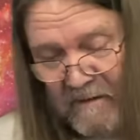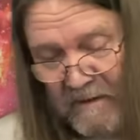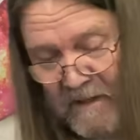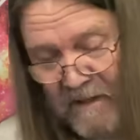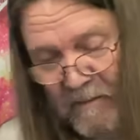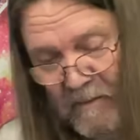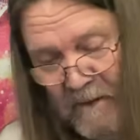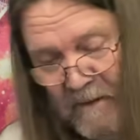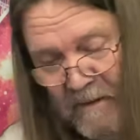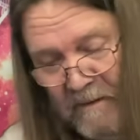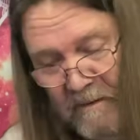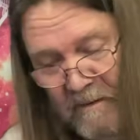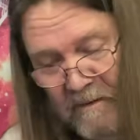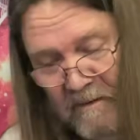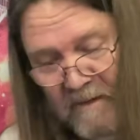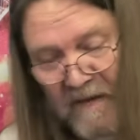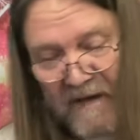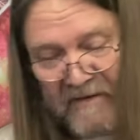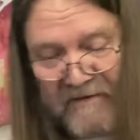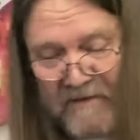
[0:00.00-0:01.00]
Anyway
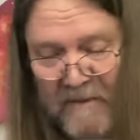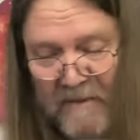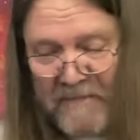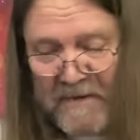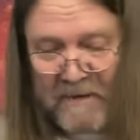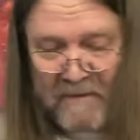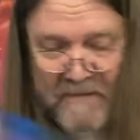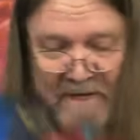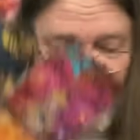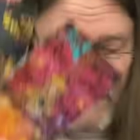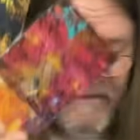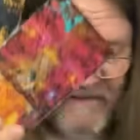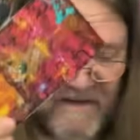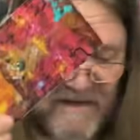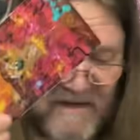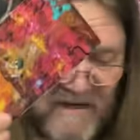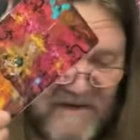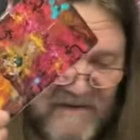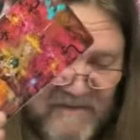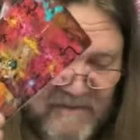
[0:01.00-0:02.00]
got something amazing,
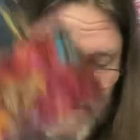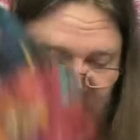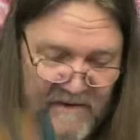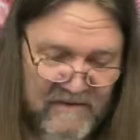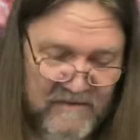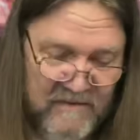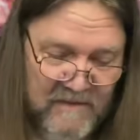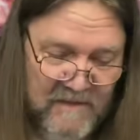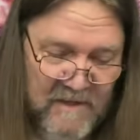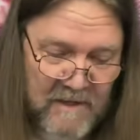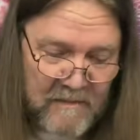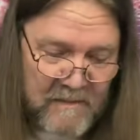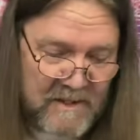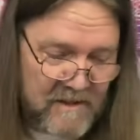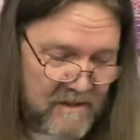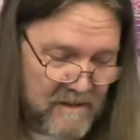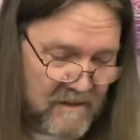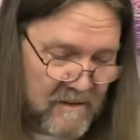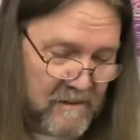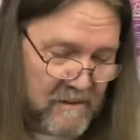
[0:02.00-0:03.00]
has the potential to come in
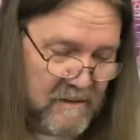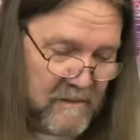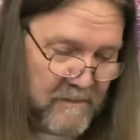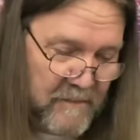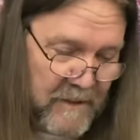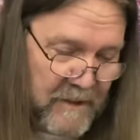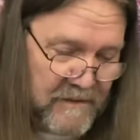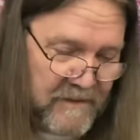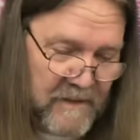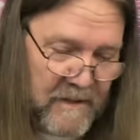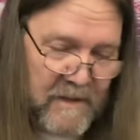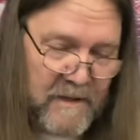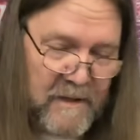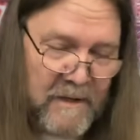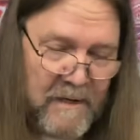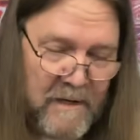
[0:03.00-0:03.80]
here, but uh,